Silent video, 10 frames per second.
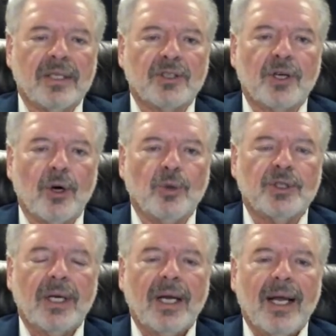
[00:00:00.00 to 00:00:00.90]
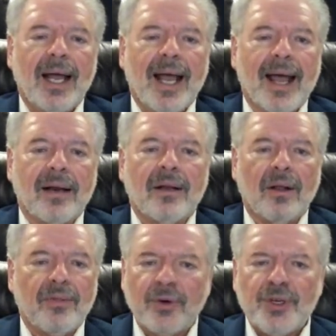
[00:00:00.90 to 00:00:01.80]
coach, and
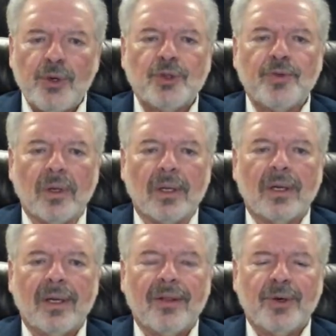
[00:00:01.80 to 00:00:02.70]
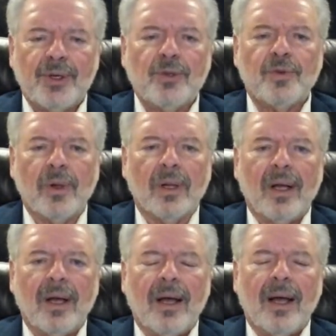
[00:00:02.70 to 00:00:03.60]
they're useful. They're useful,
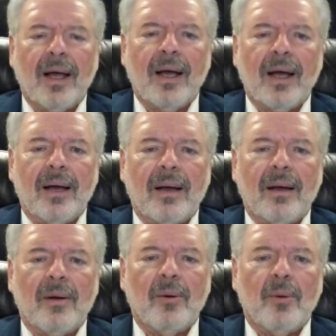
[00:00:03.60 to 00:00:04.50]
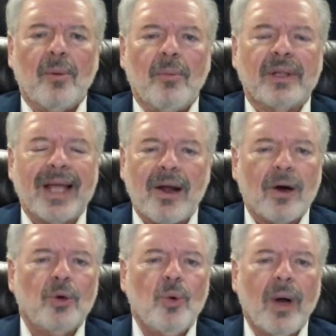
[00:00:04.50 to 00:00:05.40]
but they
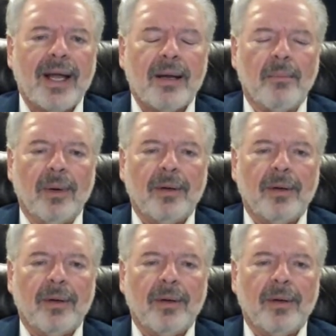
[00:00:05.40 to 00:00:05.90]
aren't who I am.